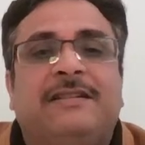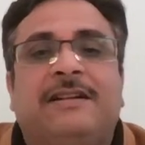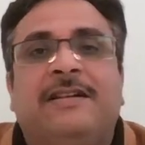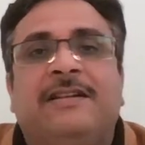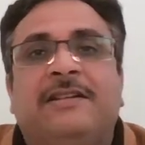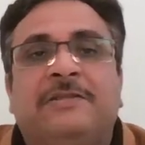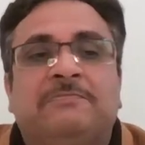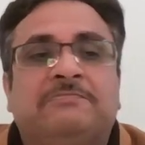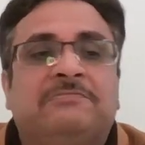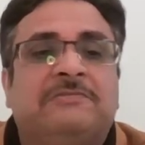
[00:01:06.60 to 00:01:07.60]

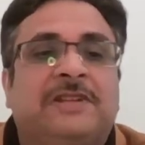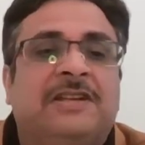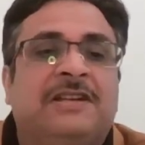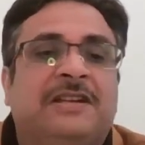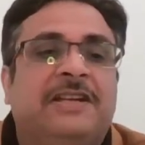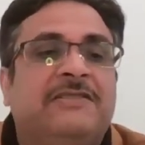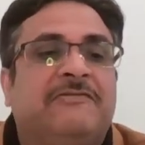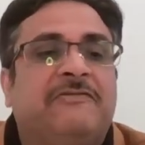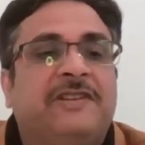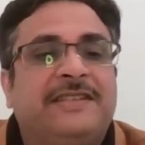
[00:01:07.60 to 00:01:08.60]
um, it's a
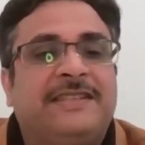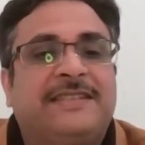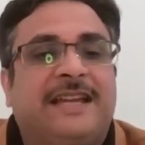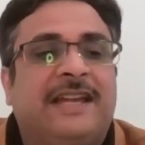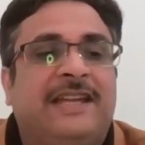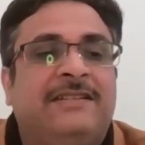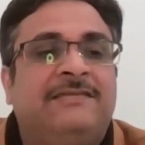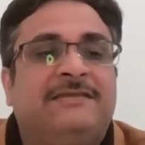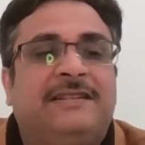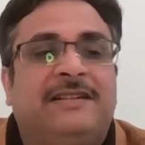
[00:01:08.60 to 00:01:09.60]
first
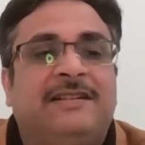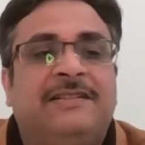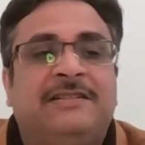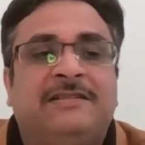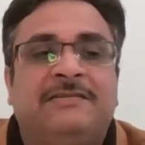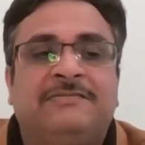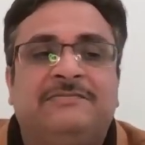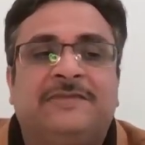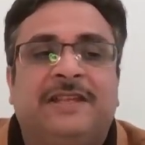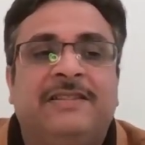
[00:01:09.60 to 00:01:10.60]
sign
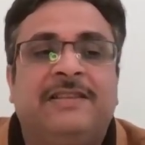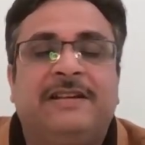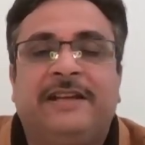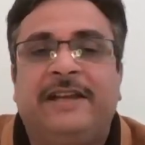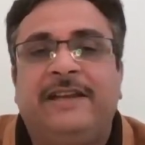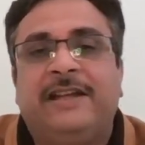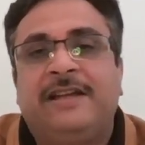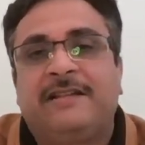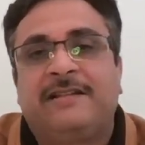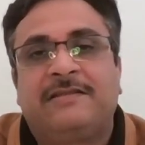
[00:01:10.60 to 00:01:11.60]
in the
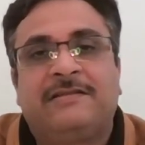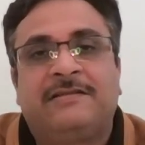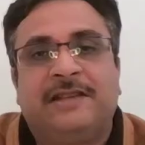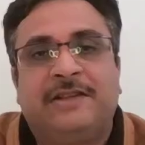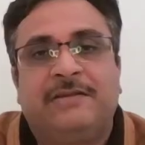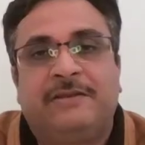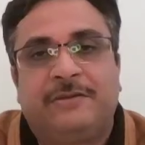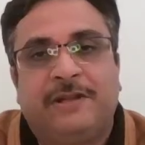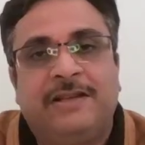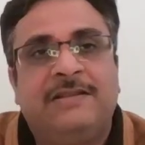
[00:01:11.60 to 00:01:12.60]
entire
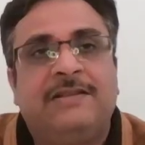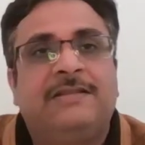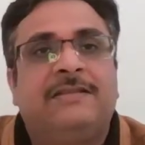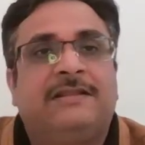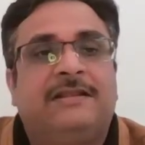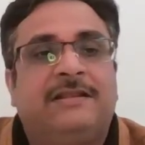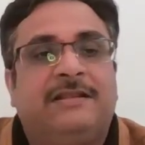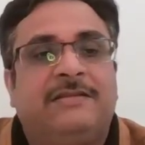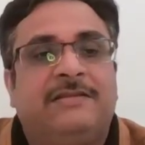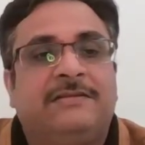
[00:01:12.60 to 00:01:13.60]
12
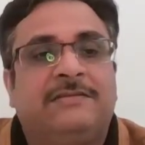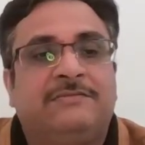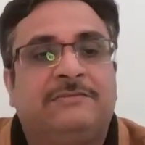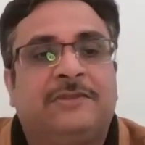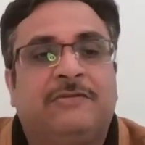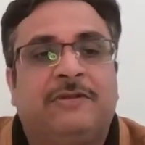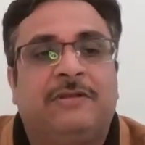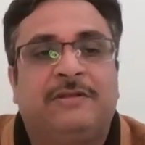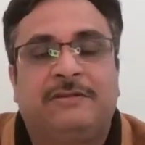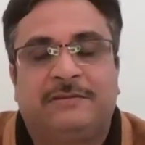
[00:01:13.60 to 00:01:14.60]

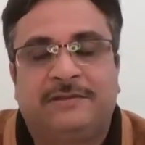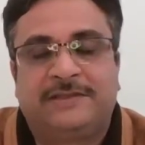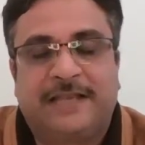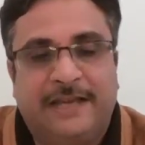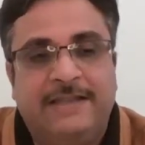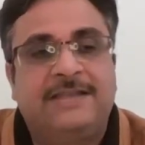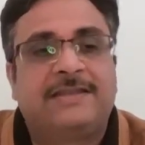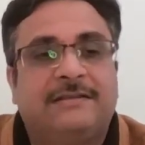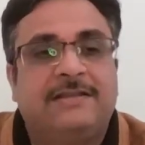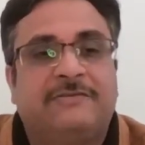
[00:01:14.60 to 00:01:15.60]
uh,
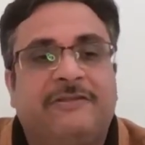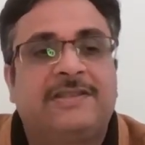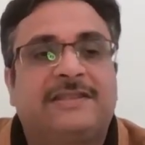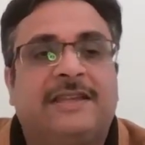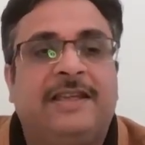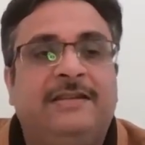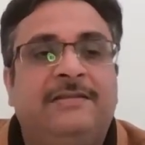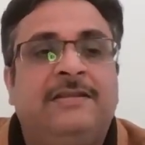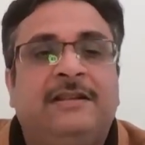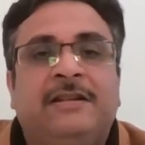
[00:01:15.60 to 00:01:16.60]
signs, the first
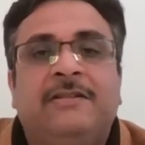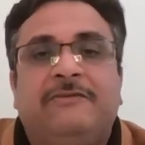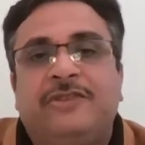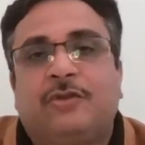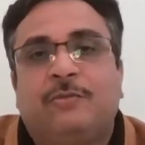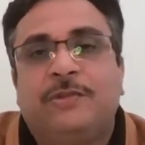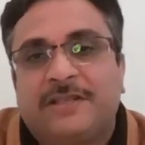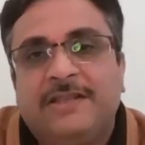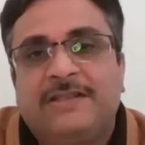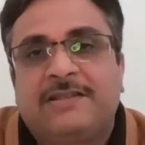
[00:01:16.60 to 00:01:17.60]
sign, which
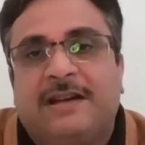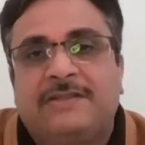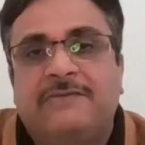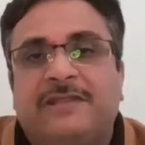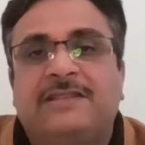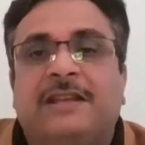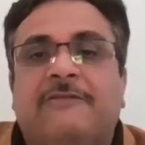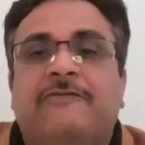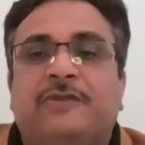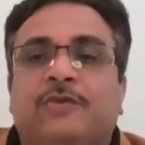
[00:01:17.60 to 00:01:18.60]
obviously starts with the self.
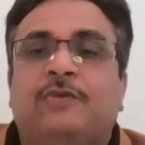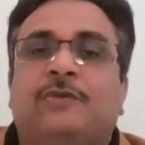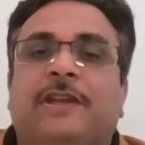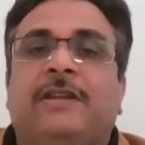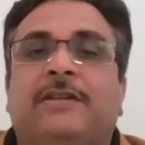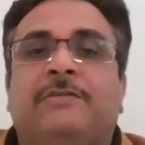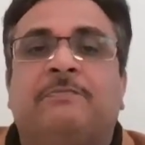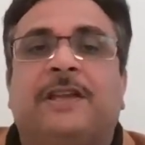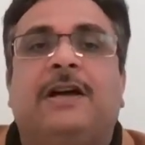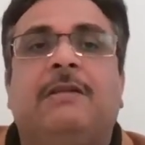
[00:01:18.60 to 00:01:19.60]
So in a
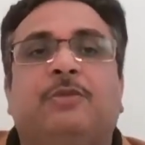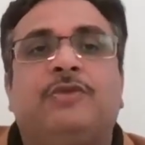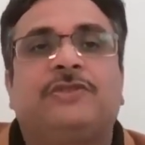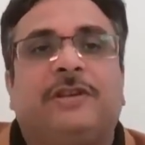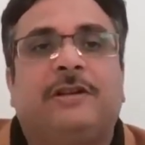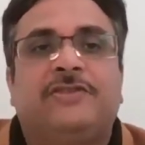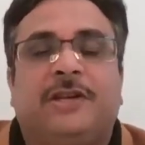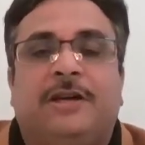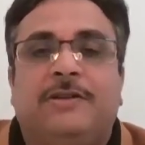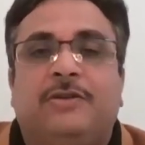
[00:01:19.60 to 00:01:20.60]
Kala Purusha
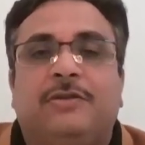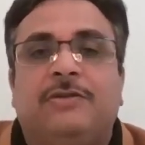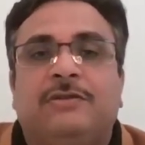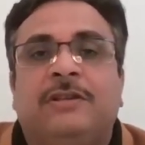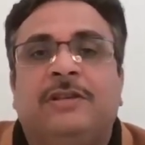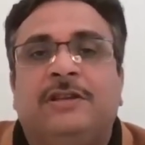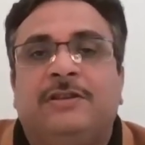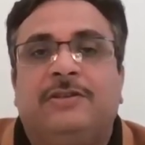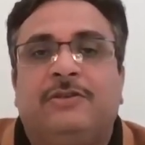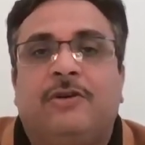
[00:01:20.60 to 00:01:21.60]
chart or a
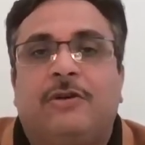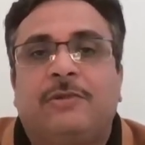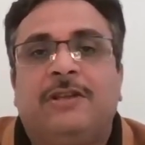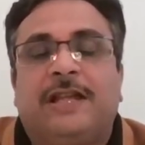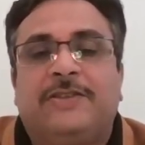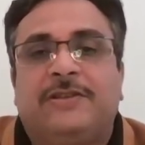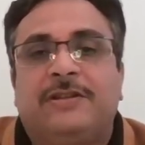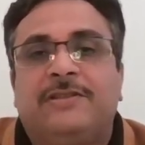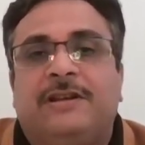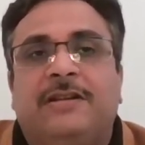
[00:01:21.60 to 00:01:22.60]
normal
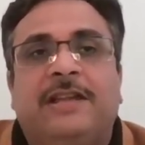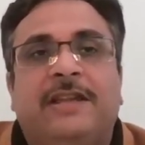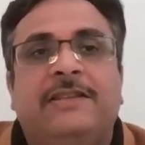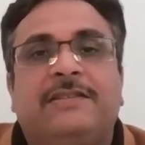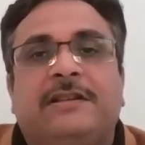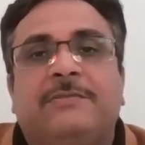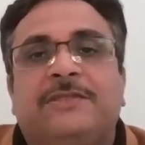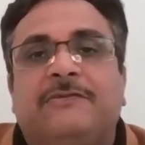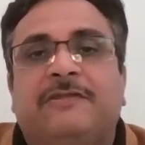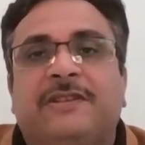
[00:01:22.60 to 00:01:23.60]
natural chart, the Aries comes
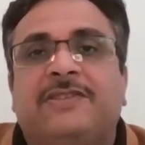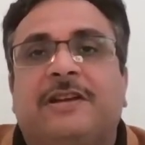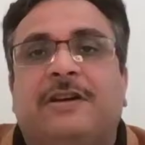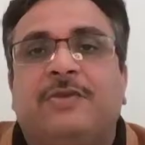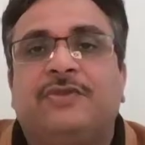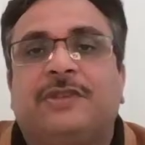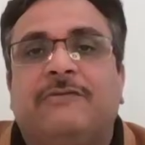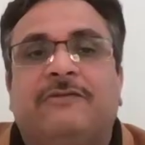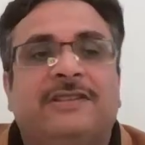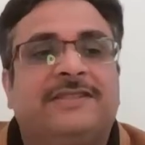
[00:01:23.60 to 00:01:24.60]
the first house
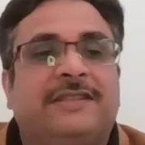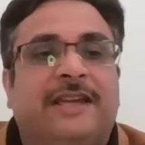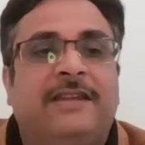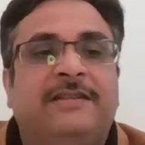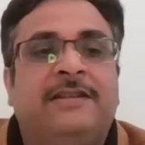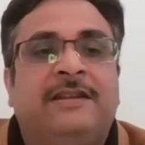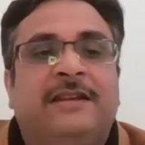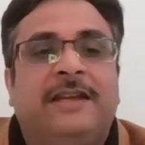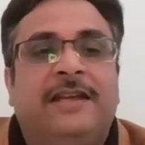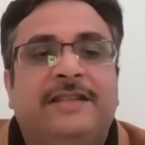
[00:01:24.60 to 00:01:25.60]
and first sign.
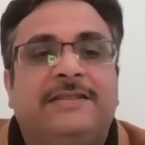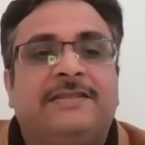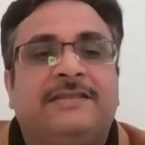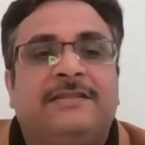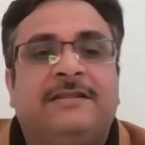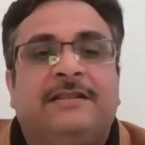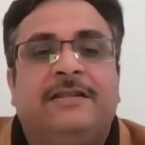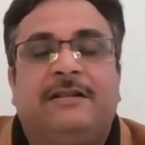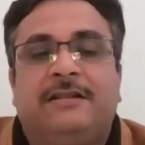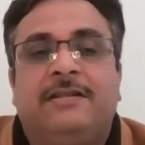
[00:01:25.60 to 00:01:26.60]
Hence,
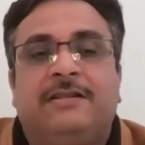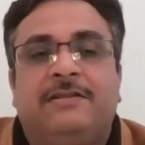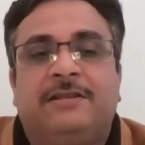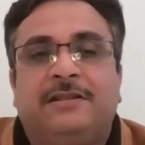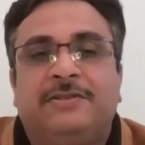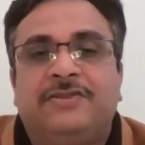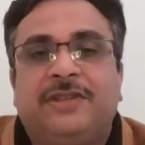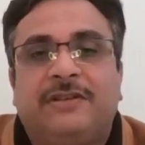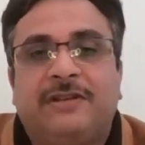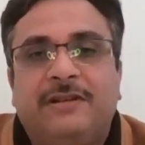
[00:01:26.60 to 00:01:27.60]
the
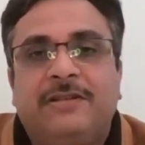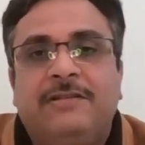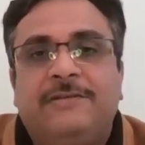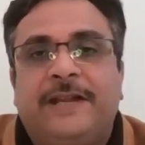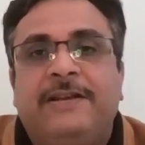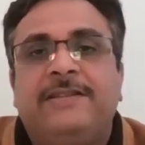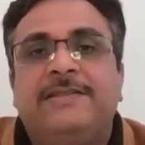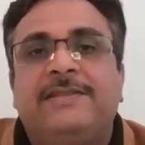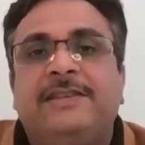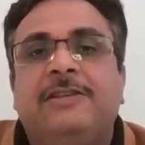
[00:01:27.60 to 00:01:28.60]
general
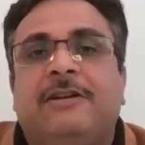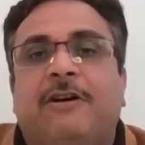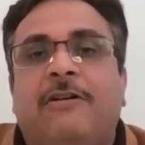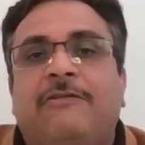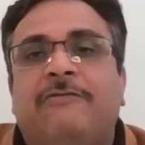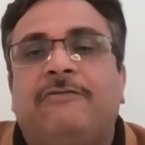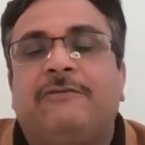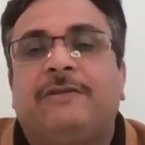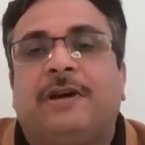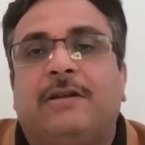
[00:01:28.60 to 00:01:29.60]
tendency of
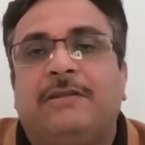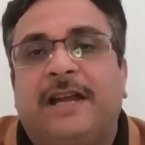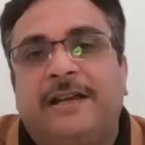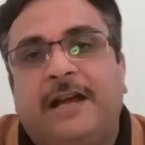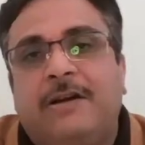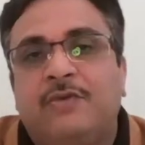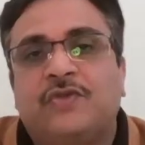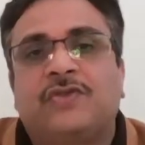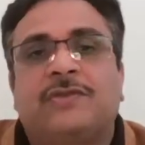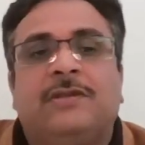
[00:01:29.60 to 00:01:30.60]
that
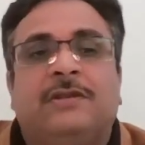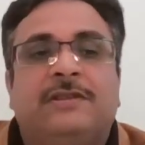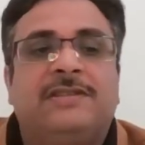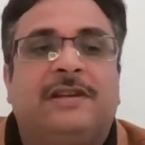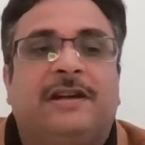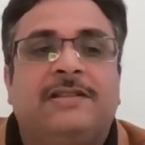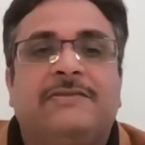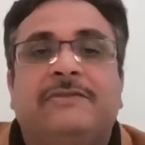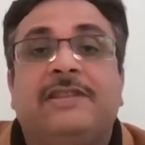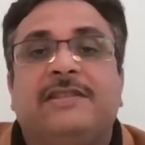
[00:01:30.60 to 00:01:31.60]
house
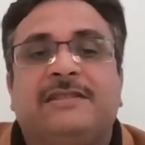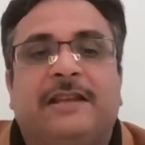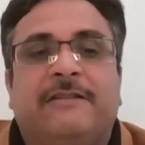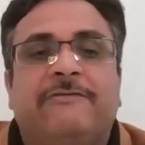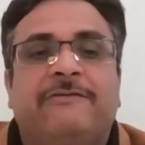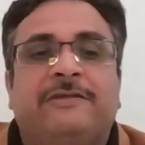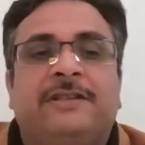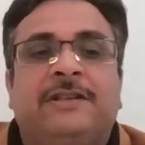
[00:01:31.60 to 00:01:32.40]
starts with the self.